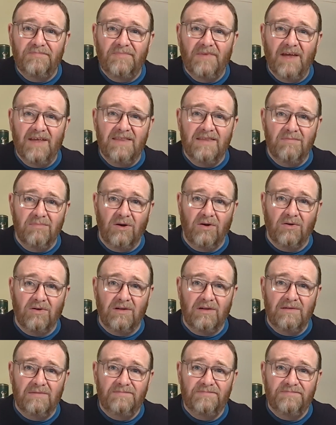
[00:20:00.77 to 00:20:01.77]
in the
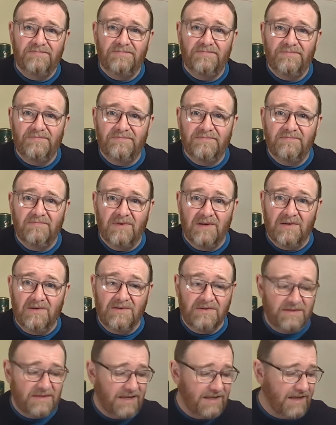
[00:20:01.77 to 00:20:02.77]
bottle,
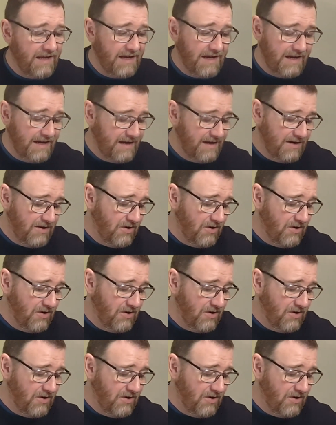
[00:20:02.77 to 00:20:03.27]
because I think